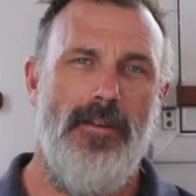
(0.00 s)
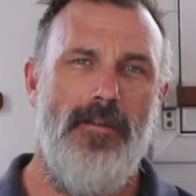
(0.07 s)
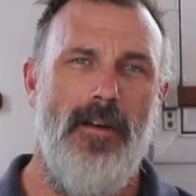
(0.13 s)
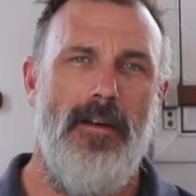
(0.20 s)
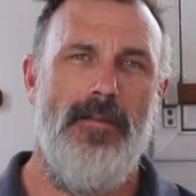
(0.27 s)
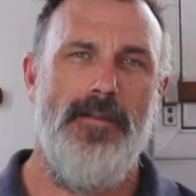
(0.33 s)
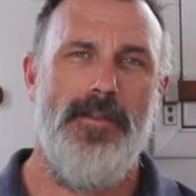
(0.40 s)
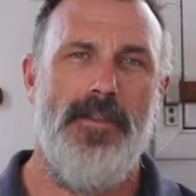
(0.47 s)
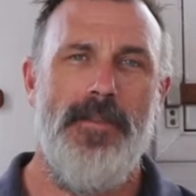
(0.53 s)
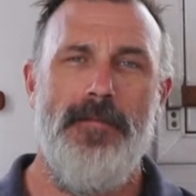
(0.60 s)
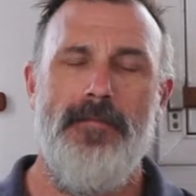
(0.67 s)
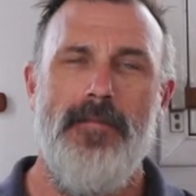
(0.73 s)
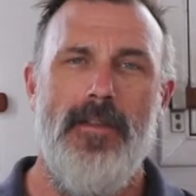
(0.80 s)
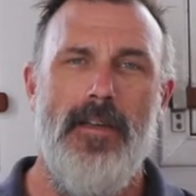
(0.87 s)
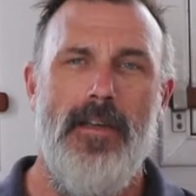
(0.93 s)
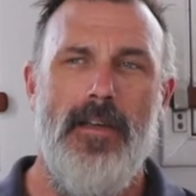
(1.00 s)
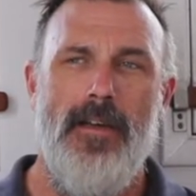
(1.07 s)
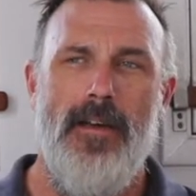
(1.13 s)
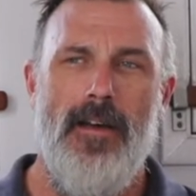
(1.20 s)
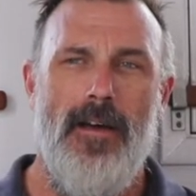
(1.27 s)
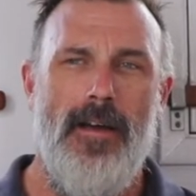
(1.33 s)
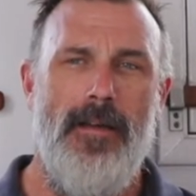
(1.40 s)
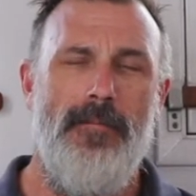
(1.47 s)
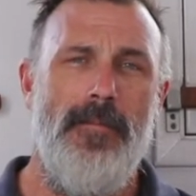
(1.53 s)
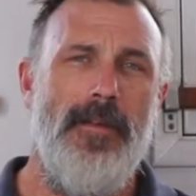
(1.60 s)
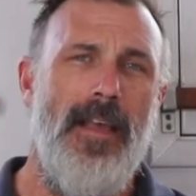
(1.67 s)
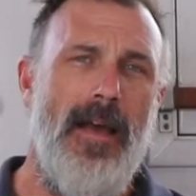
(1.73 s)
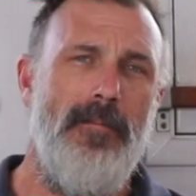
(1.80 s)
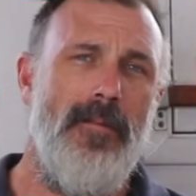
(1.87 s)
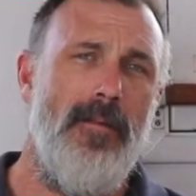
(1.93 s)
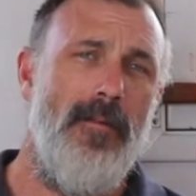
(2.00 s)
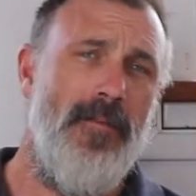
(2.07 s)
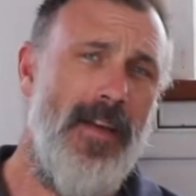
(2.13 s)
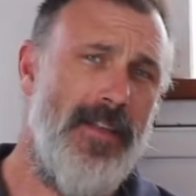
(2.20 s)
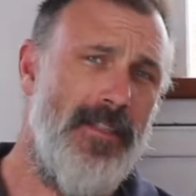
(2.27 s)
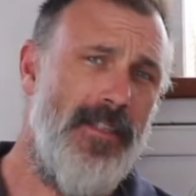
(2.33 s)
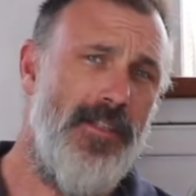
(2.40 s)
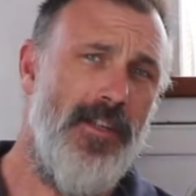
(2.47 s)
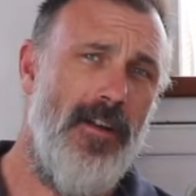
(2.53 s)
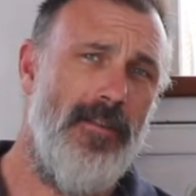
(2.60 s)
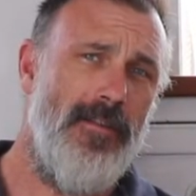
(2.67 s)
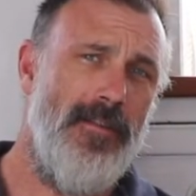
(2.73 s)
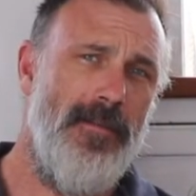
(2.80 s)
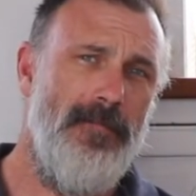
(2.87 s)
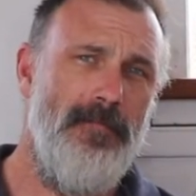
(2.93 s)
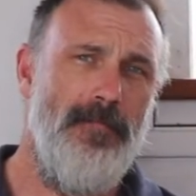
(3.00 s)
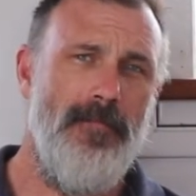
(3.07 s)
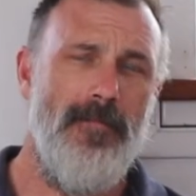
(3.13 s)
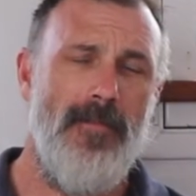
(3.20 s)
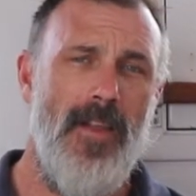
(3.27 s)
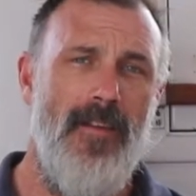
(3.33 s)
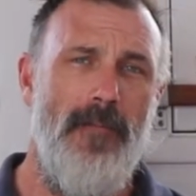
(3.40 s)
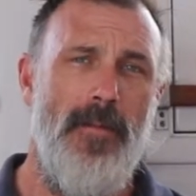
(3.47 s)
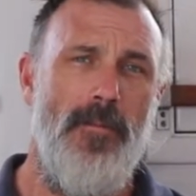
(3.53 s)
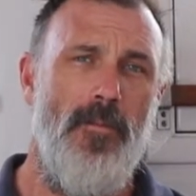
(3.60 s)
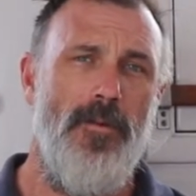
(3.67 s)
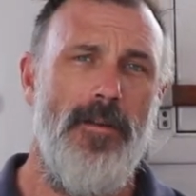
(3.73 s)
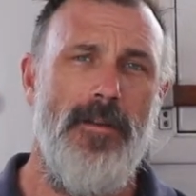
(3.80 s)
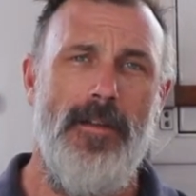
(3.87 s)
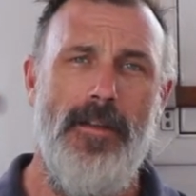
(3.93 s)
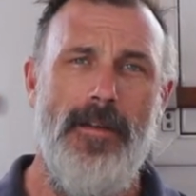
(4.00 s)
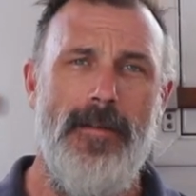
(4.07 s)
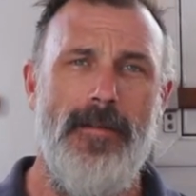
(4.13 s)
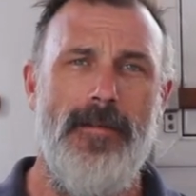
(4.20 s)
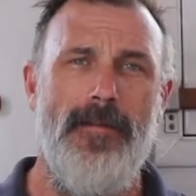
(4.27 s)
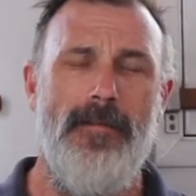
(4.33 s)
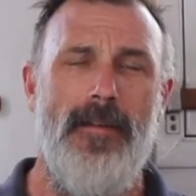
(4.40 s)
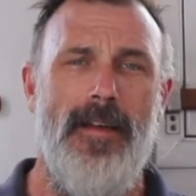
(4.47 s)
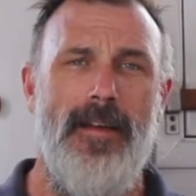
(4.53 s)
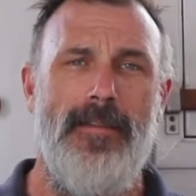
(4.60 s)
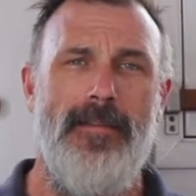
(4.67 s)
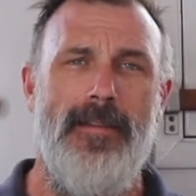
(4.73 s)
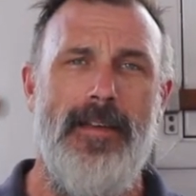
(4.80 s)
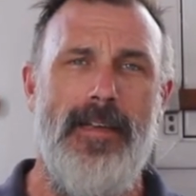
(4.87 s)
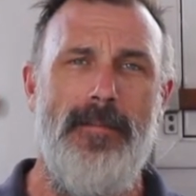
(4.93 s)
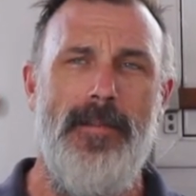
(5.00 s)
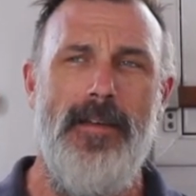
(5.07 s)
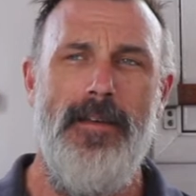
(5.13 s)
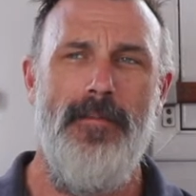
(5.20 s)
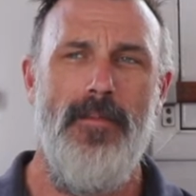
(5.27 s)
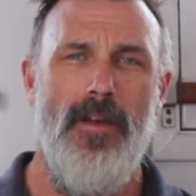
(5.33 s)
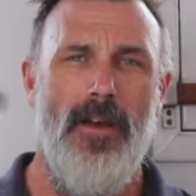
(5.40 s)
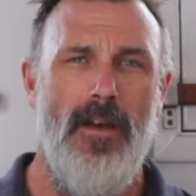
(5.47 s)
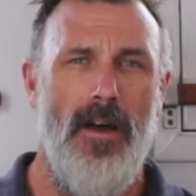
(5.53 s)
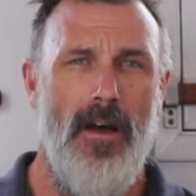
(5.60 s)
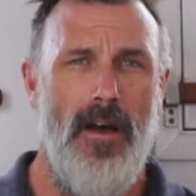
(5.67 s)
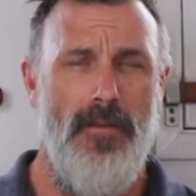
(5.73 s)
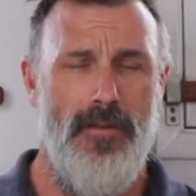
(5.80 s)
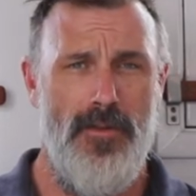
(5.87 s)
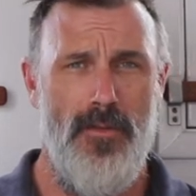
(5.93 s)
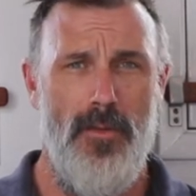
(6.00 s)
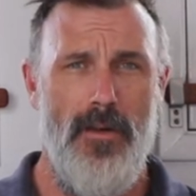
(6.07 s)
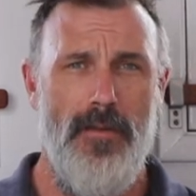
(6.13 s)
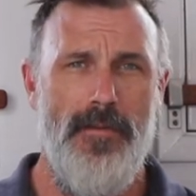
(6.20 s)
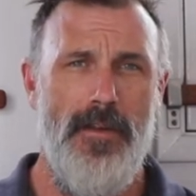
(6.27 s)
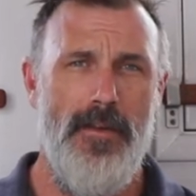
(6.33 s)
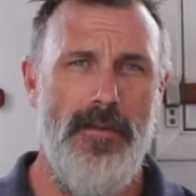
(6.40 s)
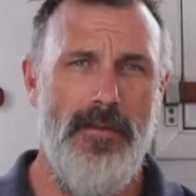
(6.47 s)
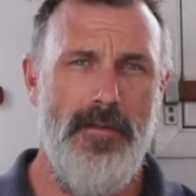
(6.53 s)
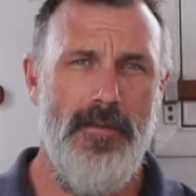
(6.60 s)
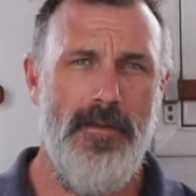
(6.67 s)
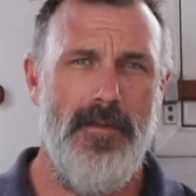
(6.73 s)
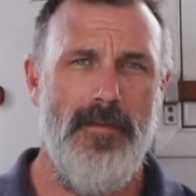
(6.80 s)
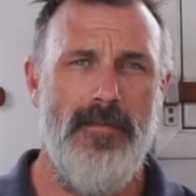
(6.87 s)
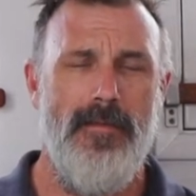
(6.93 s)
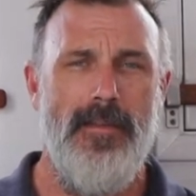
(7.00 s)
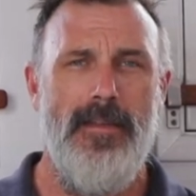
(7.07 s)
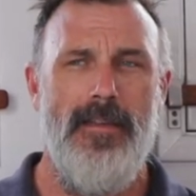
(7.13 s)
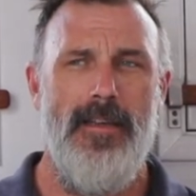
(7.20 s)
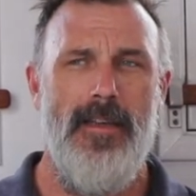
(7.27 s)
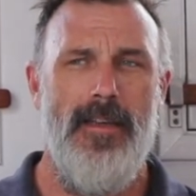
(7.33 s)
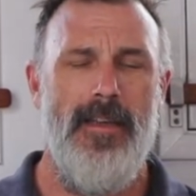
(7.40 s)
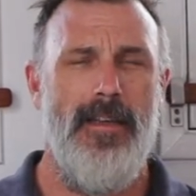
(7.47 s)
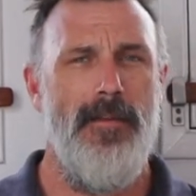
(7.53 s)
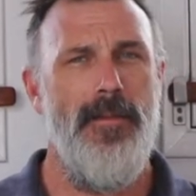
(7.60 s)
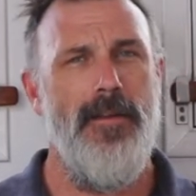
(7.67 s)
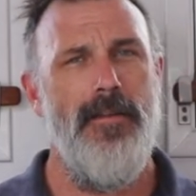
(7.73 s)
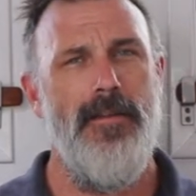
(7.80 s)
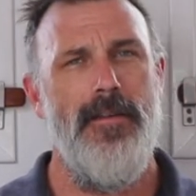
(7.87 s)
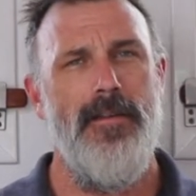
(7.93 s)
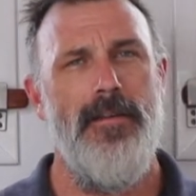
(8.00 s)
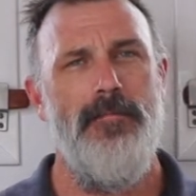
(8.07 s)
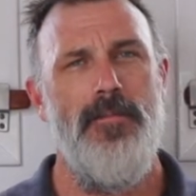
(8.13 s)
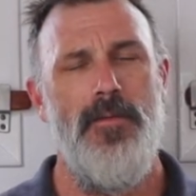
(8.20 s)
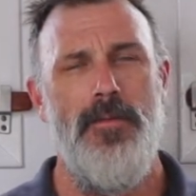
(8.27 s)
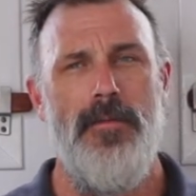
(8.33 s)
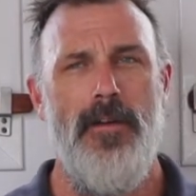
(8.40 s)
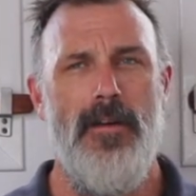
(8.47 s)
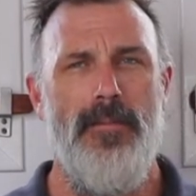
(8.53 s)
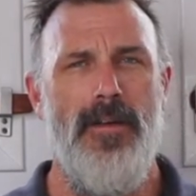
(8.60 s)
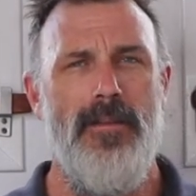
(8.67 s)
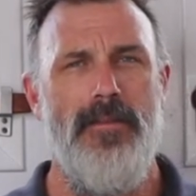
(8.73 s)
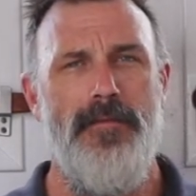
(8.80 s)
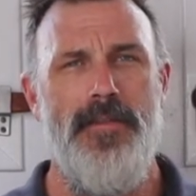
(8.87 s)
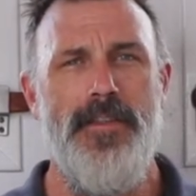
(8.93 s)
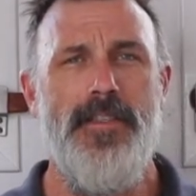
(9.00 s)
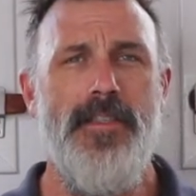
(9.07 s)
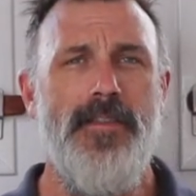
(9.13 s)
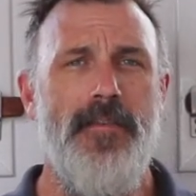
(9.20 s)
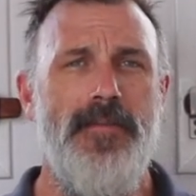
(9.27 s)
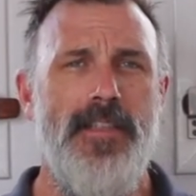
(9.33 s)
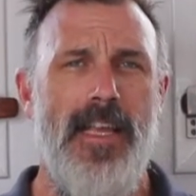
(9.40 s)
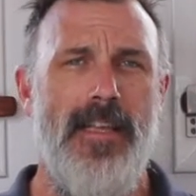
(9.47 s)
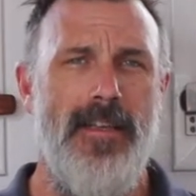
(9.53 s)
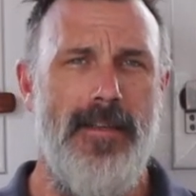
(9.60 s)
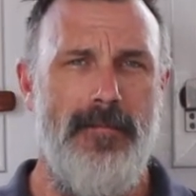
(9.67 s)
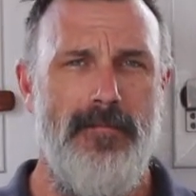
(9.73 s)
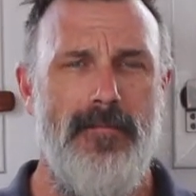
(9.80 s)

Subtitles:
Kraus. I'm the captain of XC Johnson. I've been working here at Lamy for 12 years, and I'm here to talk about the physics of sailing.